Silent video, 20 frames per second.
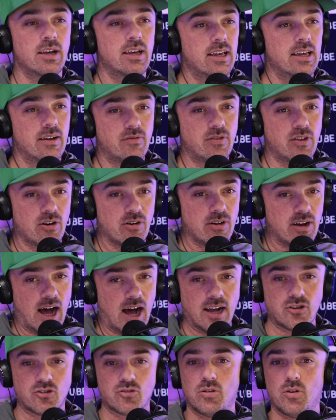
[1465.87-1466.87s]
if they're
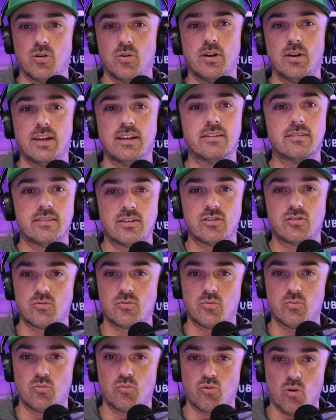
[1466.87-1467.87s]
not true, is this
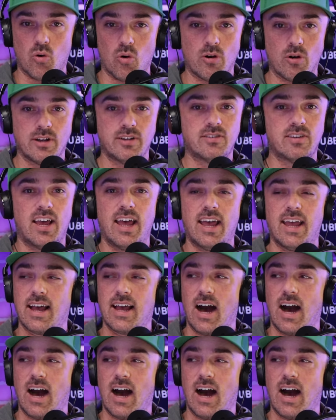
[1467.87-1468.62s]
Rory saying,